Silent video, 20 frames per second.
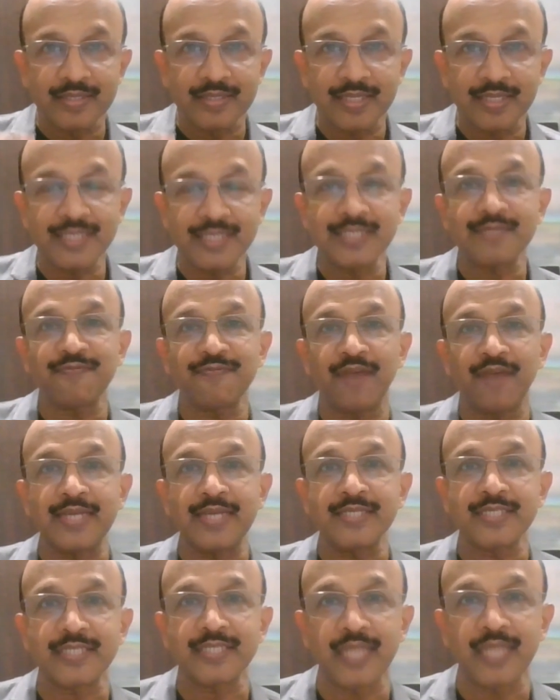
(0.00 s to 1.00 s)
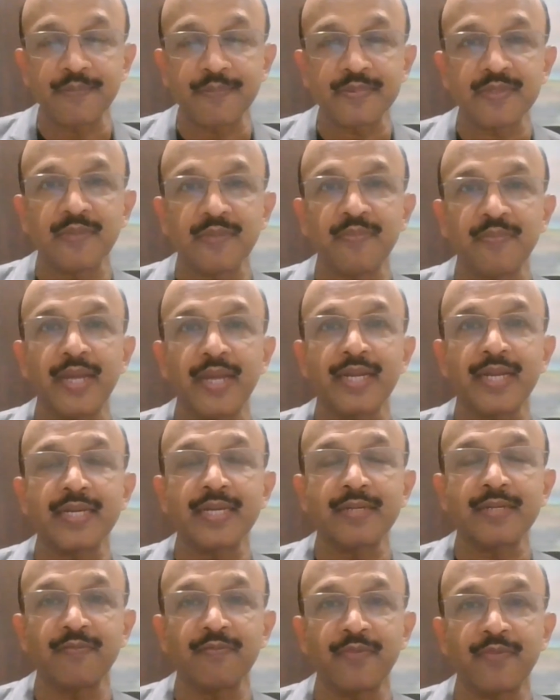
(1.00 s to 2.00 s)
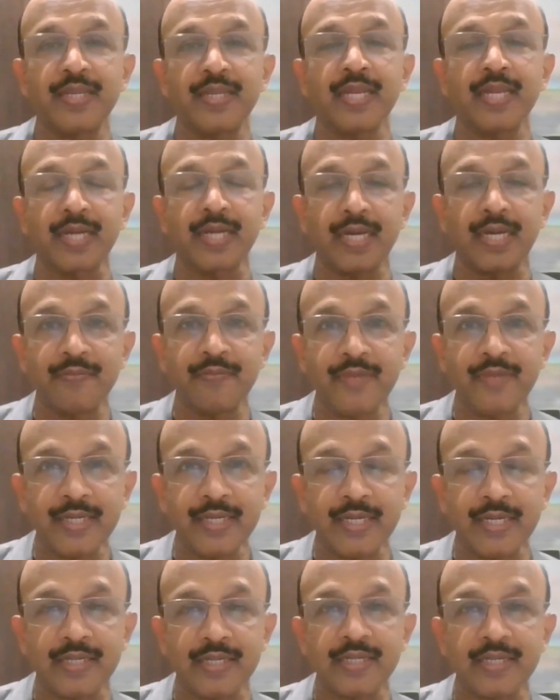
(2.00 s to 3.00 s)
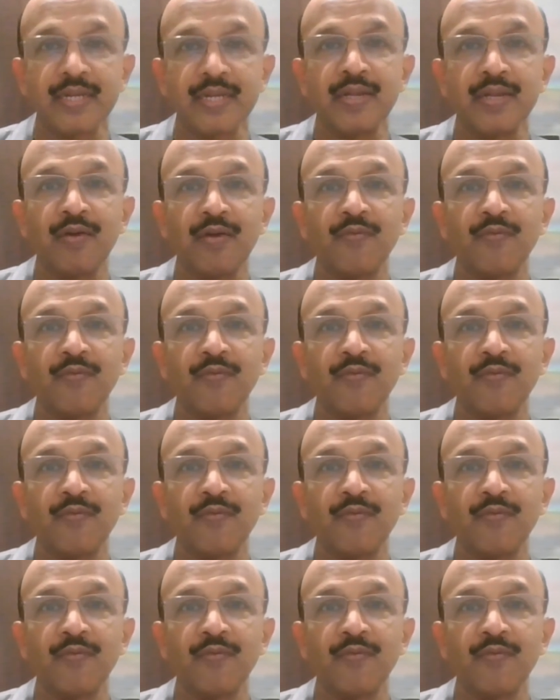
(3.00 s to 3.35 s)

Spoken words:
these five steps make it very convenient